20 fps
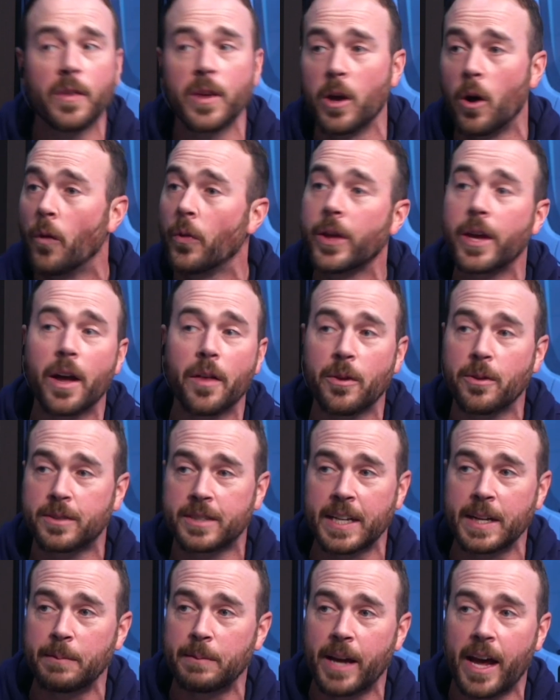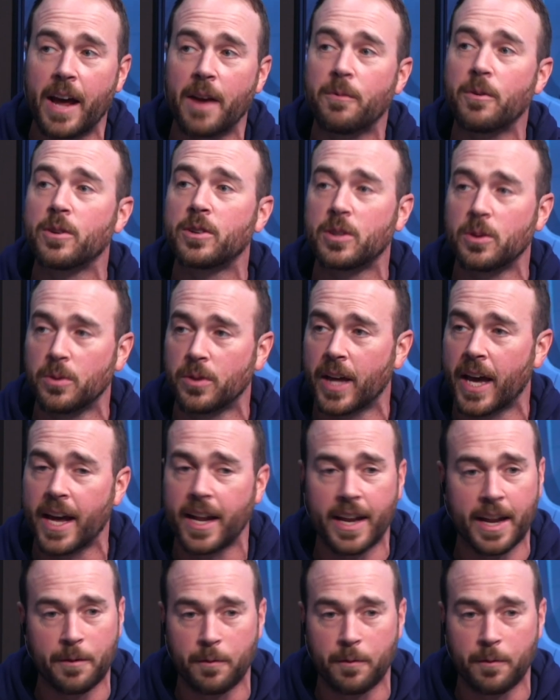The only other team to ever do that,